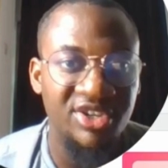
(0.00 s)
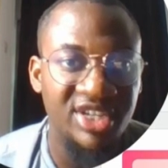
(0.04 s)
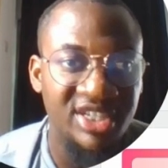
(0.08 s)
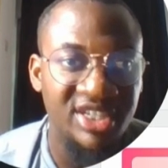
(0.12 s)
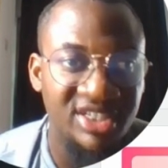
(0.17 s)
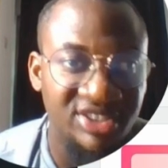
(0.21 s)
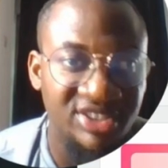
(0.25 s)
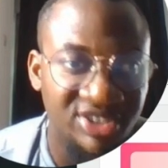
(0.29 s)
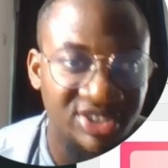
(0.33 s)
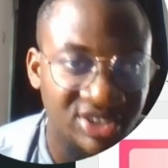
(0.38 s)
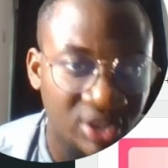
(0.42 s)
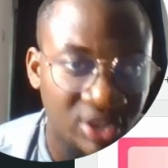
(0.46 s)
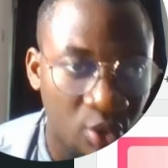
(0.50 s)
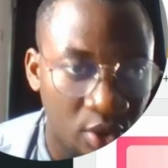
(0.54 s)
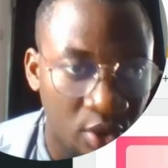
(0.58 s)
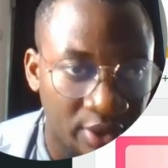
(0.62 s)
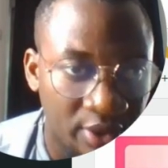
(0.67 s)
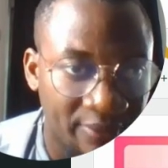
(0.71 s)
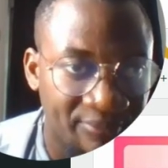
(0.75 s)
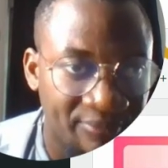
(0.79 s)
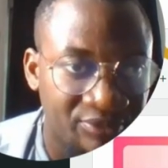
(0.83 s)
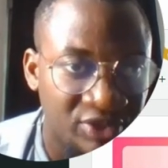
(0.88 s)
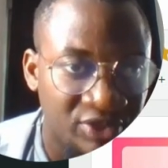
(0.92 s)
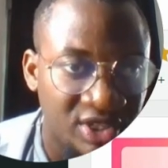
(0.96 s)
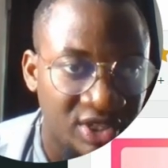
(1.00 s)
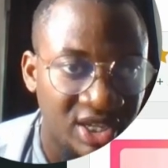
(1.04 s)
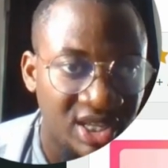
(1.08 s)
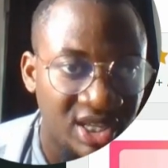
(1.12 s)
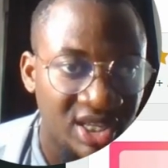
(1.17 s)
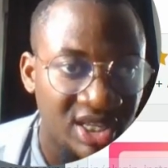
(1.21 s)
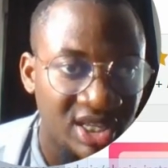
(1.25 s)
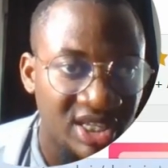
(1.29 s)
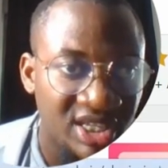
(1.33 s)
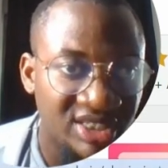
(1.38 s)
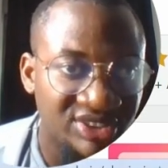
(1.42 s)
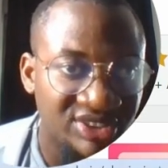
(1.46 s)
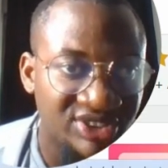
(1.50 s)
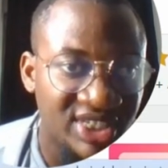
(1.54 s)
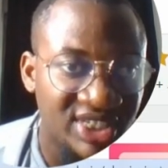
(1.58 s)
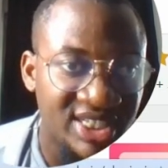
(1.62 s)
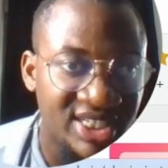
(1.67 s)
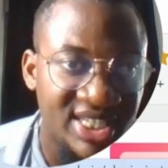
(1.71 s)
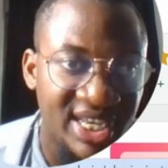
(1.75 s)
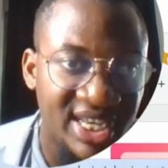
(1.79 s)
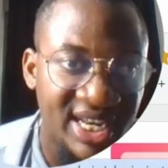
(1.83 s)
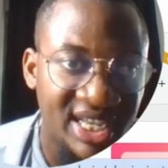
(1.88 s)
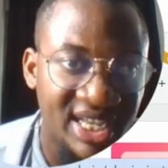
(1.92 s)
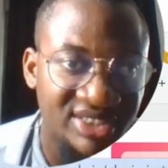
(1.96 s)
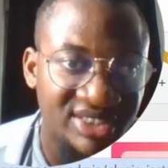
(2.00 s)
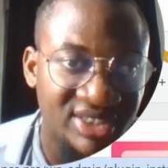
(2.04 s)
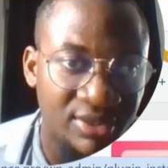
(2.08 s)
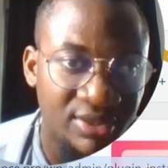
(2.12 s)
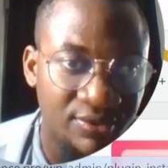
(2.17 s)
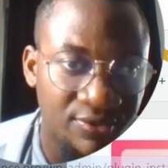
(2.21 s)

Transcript: day. This is the one. Insert headers and